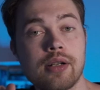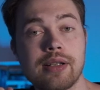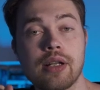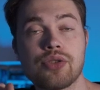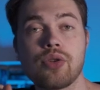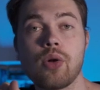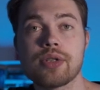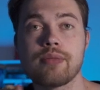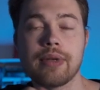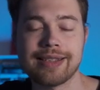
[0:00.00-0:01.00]
state should
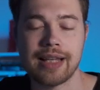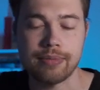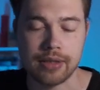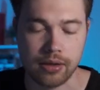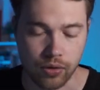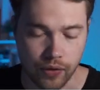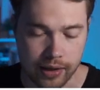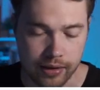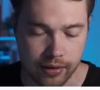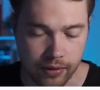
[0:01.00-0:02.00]
also be accepting
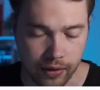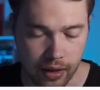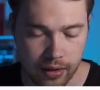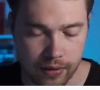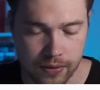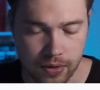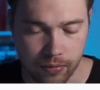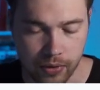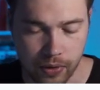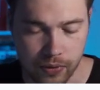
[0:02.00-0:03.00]
already. Okay, so we're
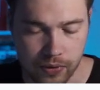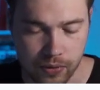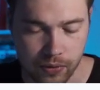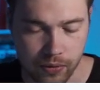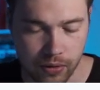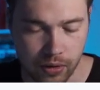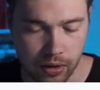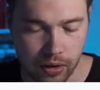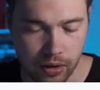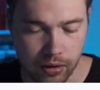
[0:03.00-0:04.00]
going to
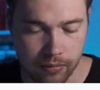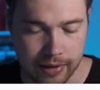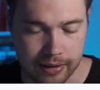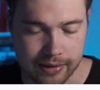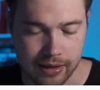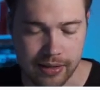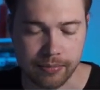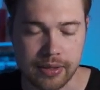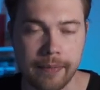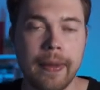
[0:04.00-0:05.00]
make this
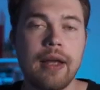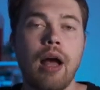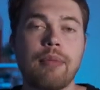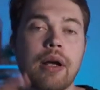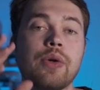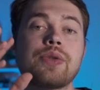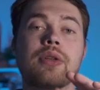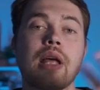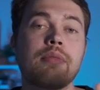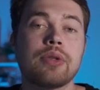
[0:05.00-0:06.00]
accepting. I'm not going to
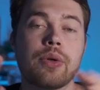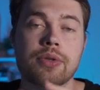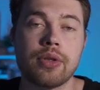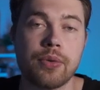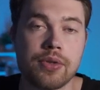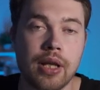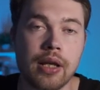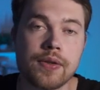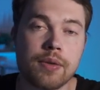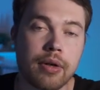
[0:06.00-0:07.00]
label those
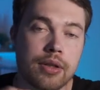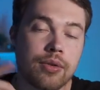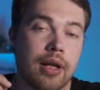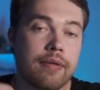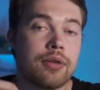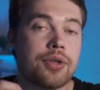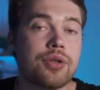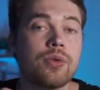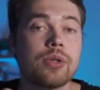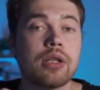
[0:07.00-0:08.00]
states, but you definitely
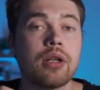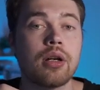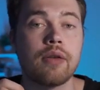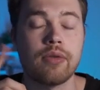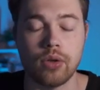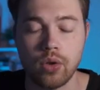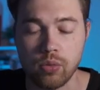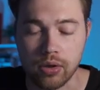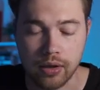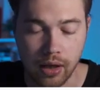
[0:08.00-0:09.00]
should for the
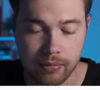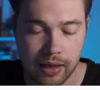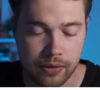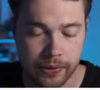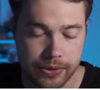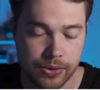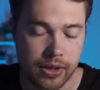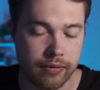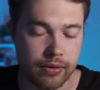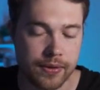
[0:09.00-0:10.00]
homework. I'm not going to do
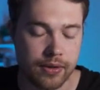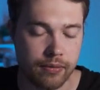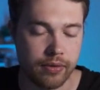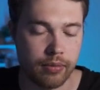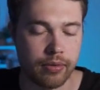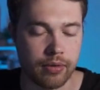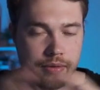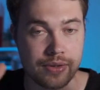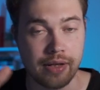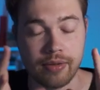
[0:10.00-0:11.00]
that
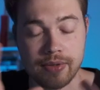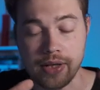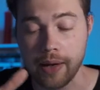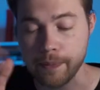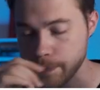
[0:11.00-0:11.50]
to save some time.